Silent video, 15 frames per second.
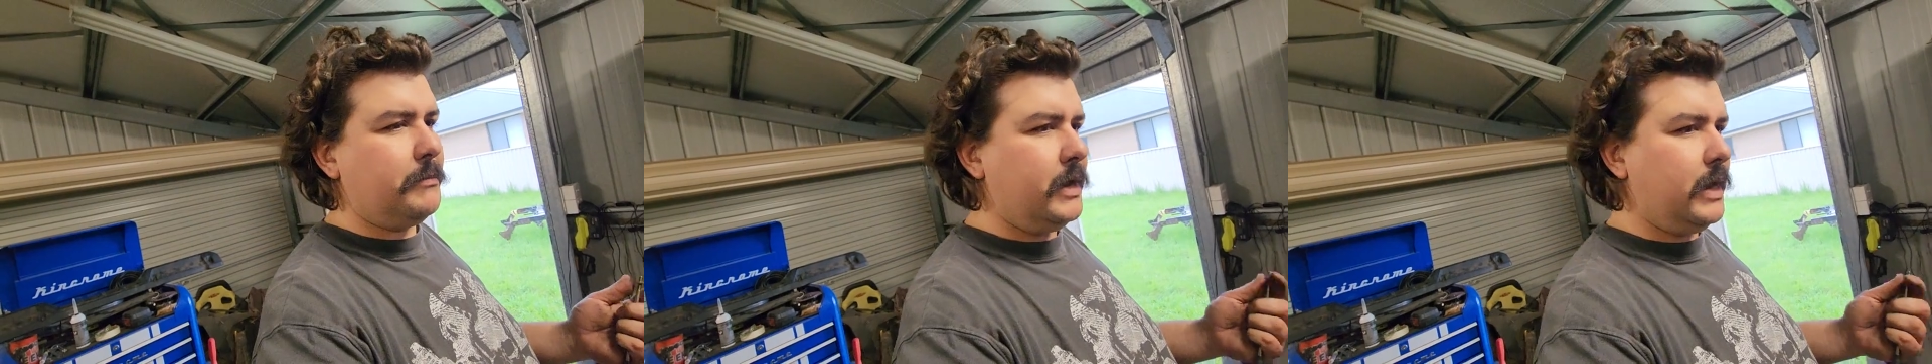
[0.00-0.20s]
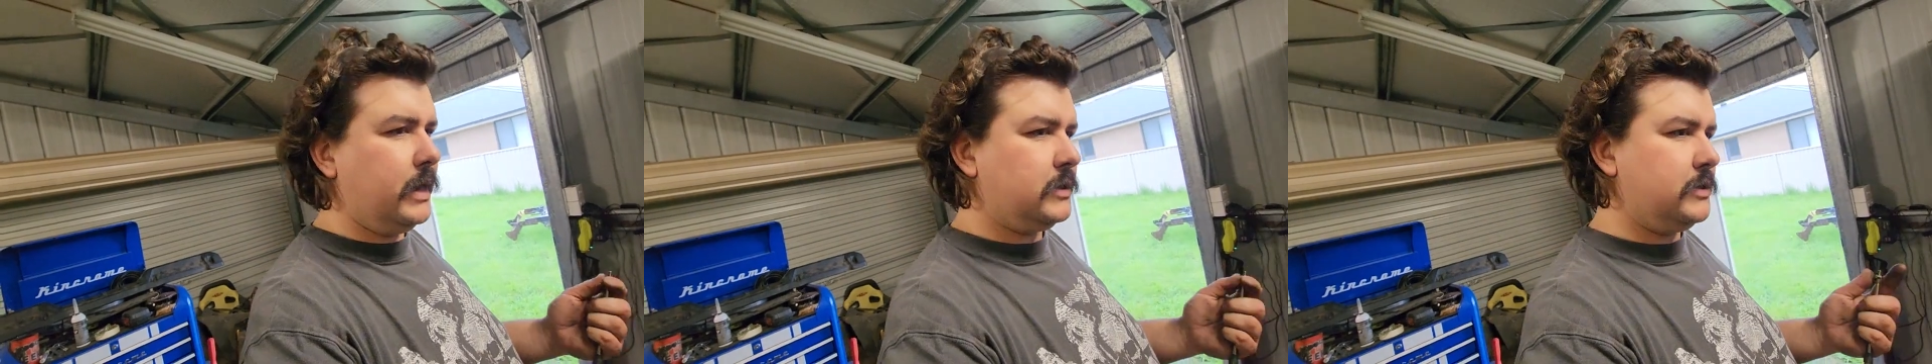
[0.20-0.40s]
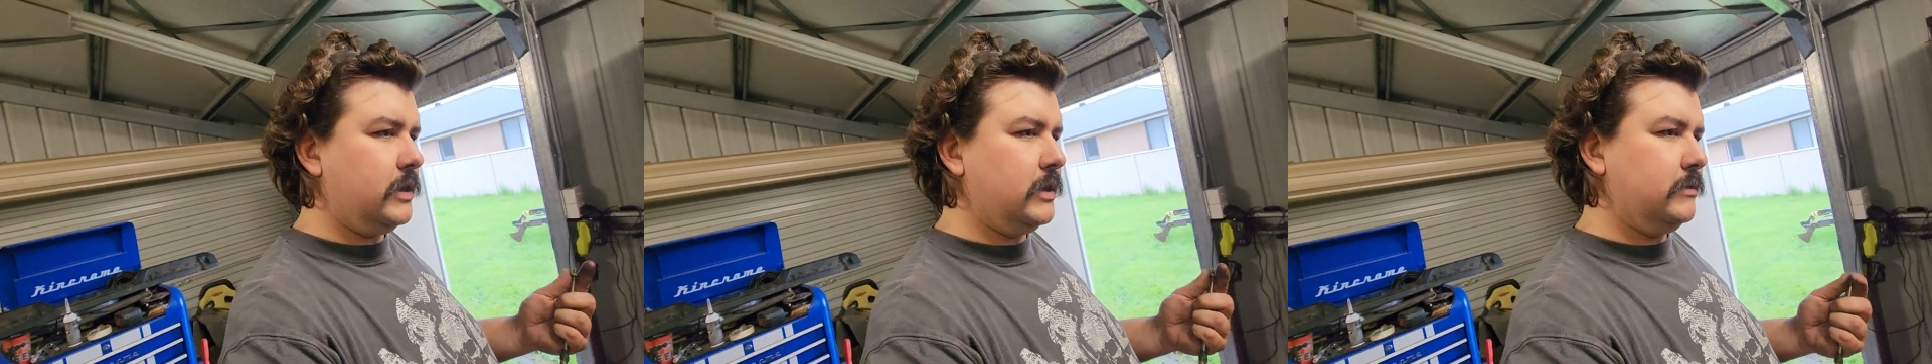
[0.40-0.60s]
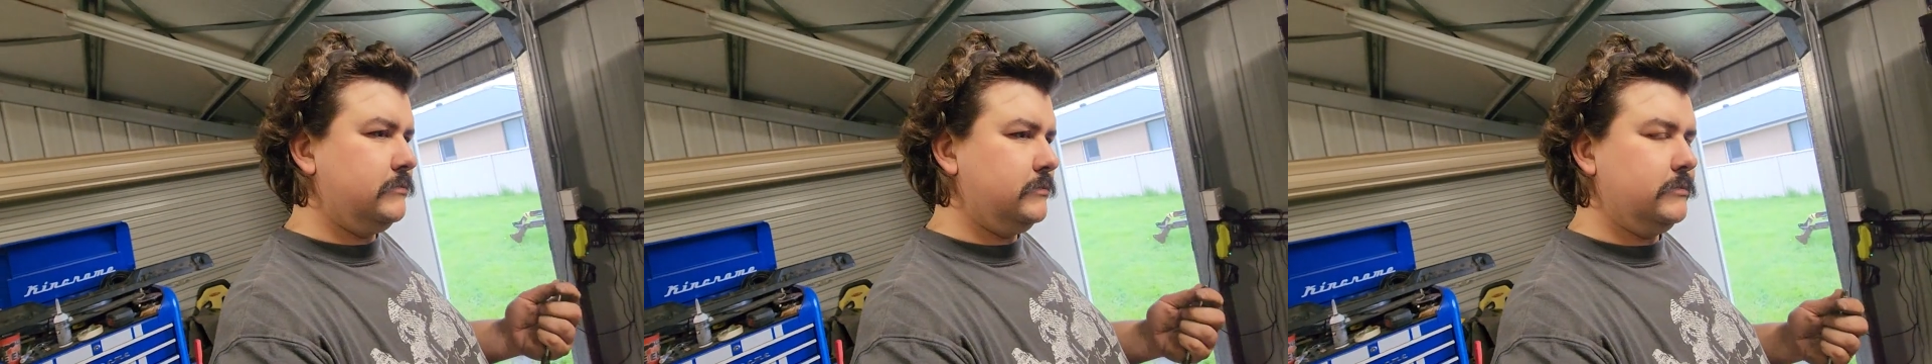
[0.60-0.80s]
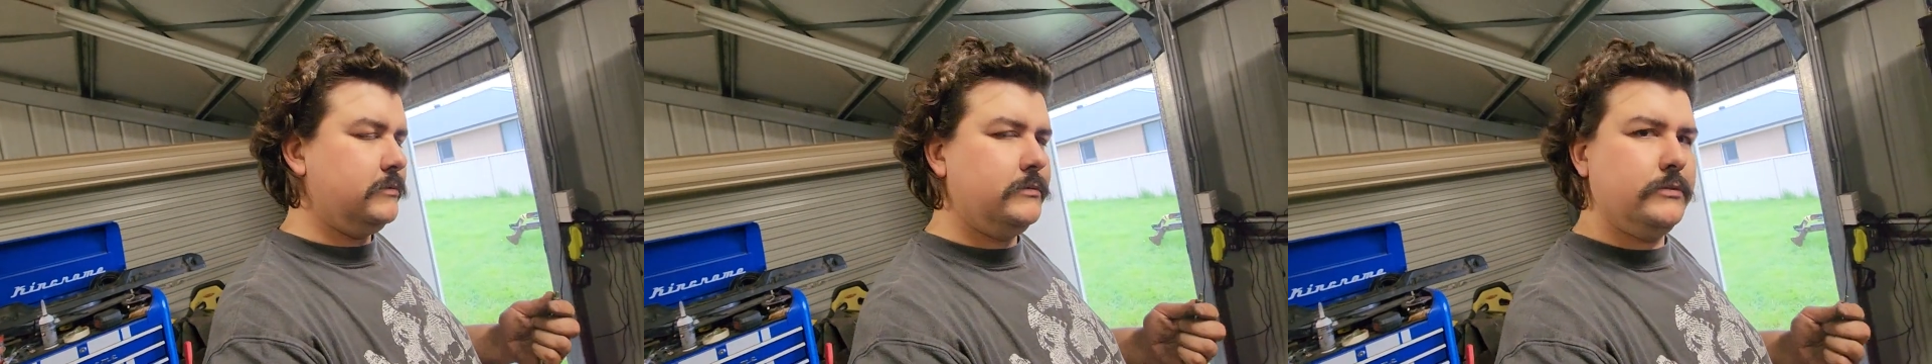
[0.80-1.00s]
had a bit extra.
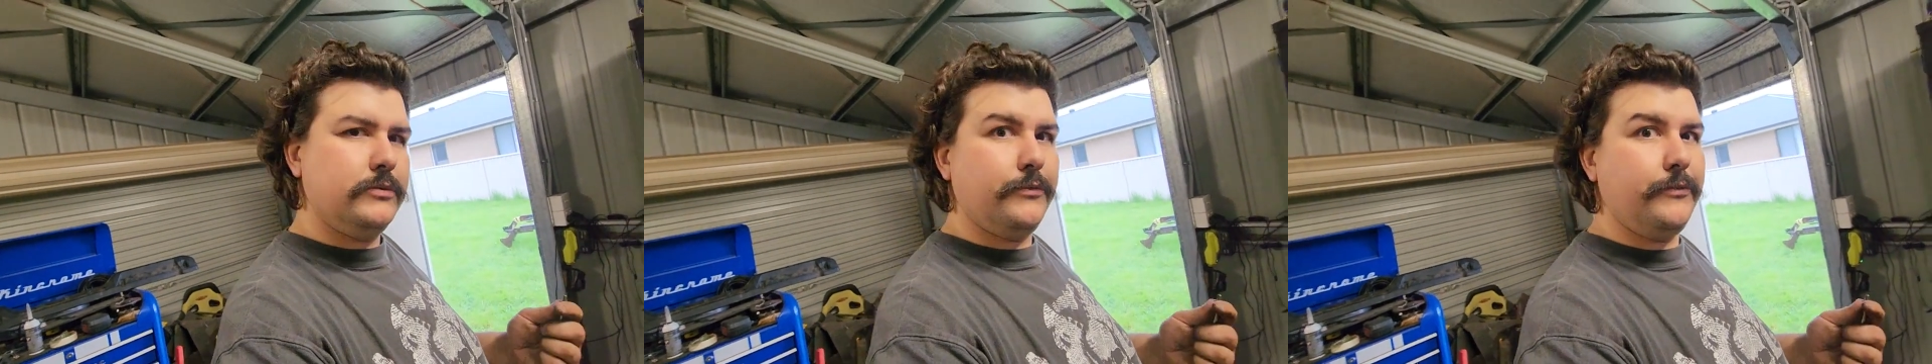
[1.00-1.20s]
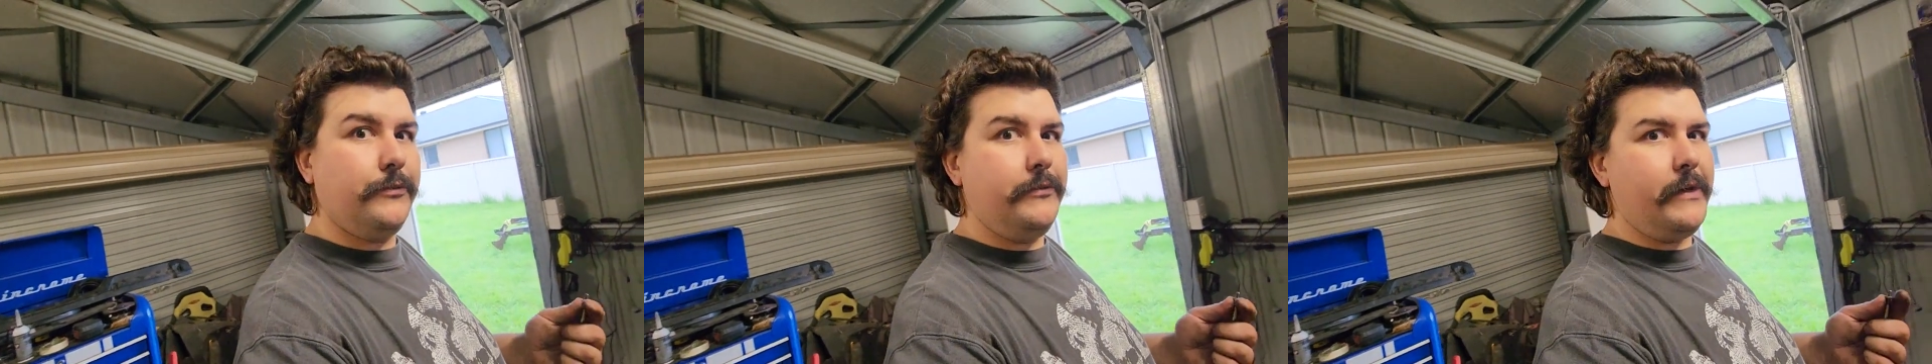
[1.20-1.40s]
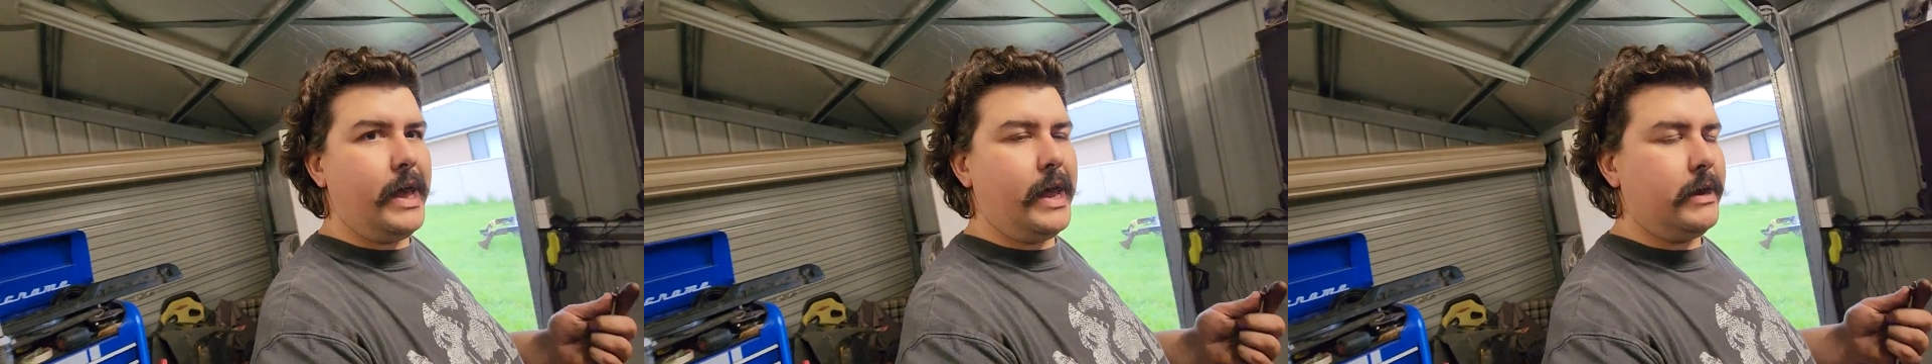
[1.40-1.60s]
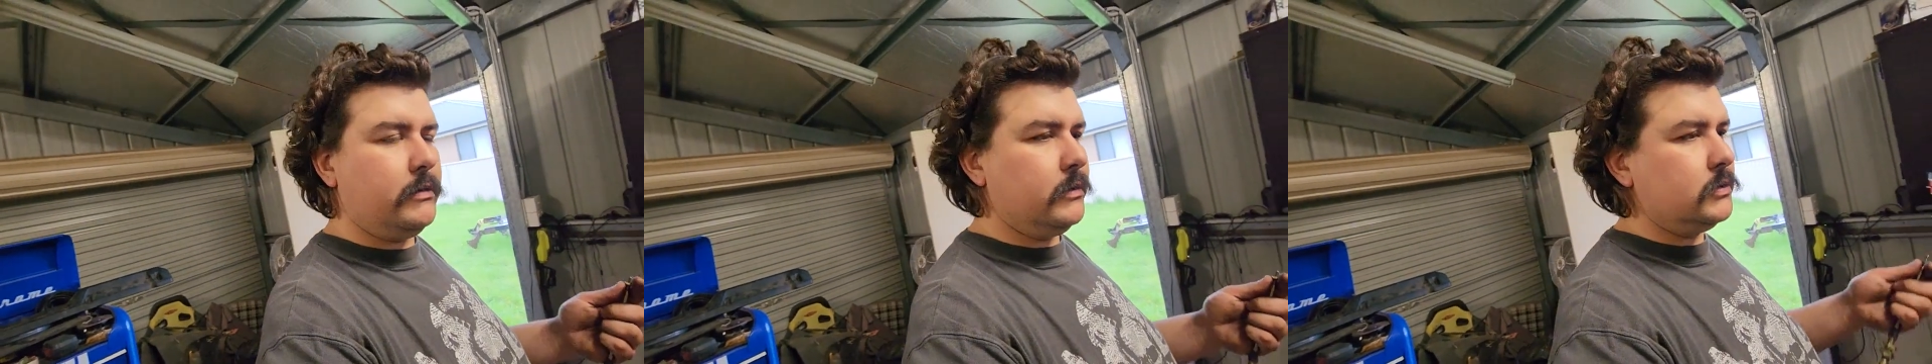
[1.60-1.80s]
That